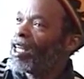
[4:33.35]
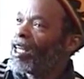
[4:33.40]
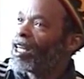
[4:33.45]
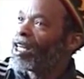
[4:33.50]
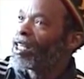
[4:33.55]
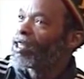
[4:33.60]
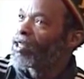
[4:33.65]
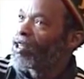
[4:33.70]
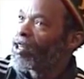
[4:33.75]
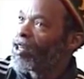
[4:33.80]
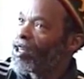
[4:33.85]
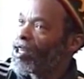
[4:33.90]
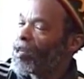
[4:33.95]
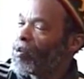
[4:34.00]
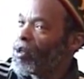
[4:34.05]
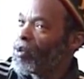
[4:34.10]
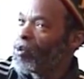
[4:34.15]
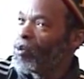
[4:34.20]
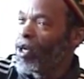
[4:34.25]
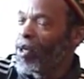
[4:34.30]
I saw him
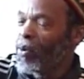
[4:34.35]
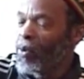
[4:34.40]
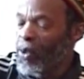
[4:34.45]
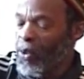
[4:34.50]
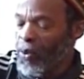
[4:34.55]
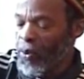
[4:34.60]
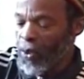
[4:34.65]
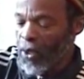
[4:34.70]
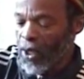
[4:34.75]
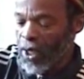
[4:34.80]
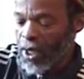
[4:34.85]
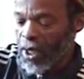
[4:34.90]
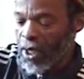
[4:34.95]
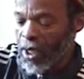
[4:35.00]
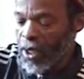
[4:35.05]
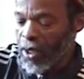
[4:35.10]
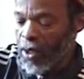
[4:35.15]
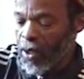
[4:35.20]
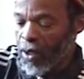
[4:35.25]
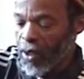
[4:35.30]
and Bob was working
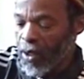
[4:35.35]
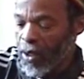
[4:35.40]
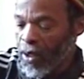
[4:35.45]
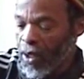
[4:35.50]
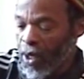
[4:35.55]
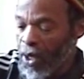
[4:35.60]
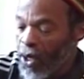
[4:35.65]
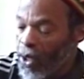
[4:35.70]
on called